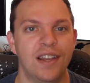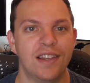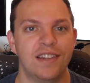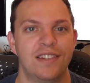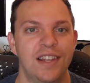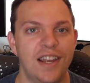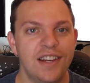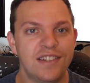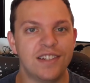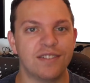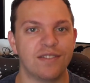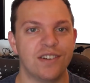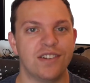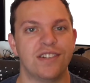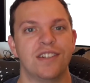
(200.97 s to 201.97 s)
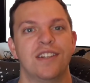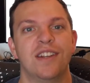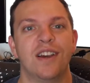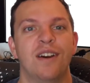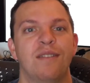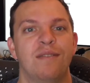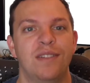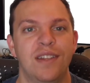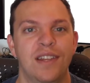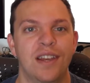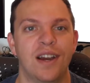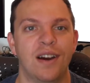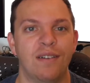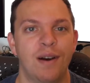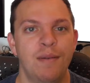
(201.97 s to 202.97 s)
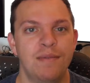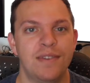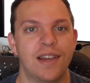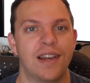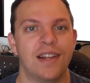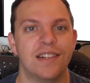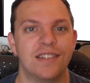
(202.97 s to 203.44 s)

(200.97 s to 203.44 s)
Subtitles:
staging version of the website.